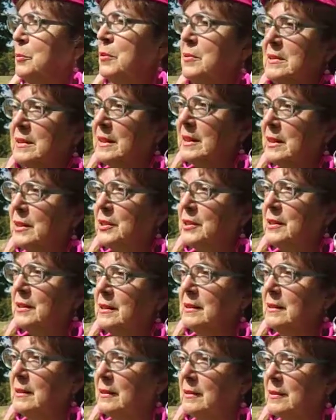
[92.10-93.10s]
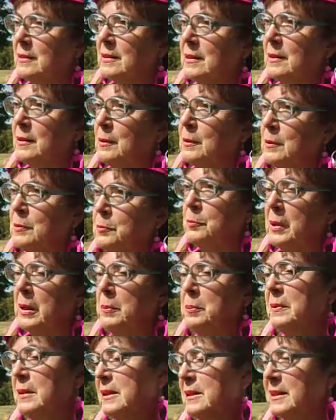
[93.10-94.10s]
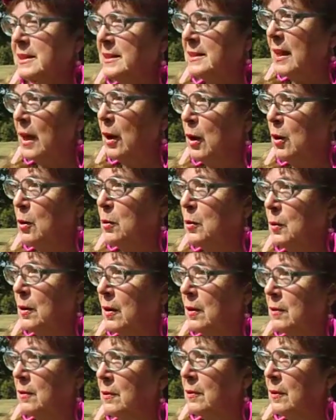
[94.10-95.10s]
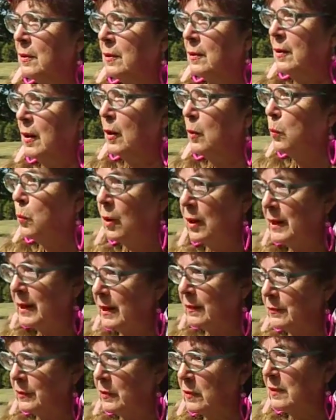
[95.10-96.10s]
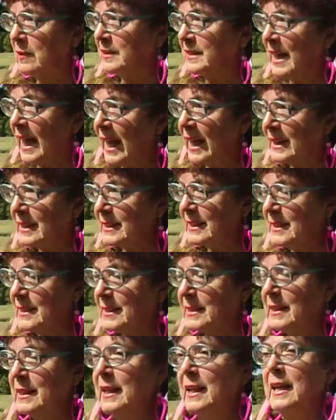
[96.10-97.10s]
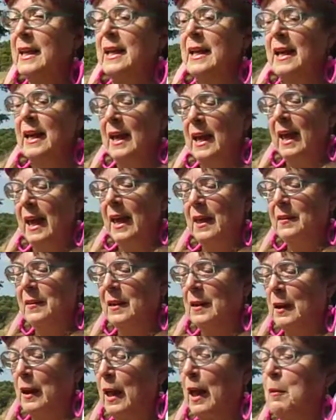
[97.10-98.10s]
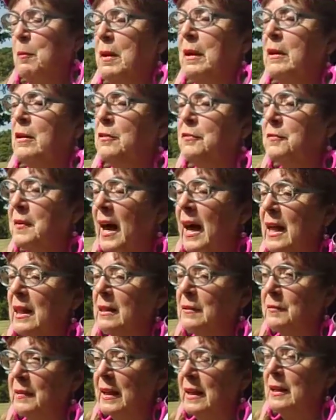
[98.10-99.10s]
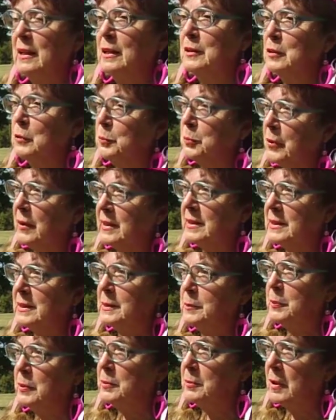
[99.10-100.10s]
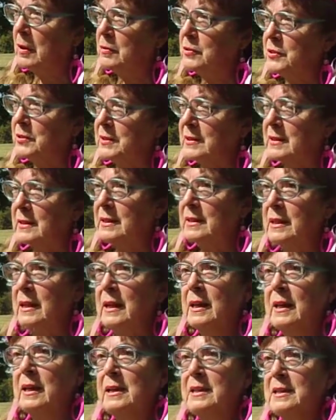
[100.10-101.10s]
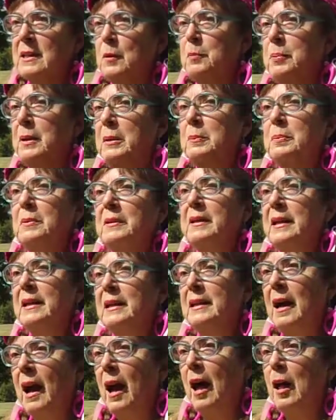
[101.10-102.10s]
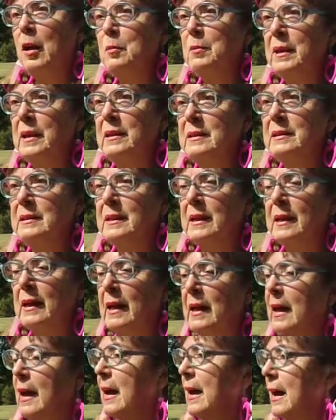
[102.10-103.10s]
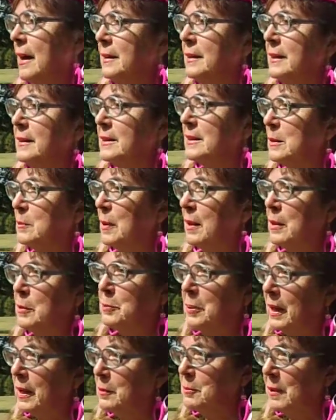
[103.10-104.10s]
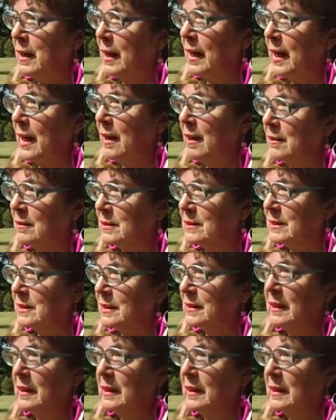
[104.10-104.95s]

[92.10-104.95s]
musician, people that sew, or whatever, or taxes. And then I make a file of that under Presley Promotions. So people can call me and say, hey, I need somebody to paint my house.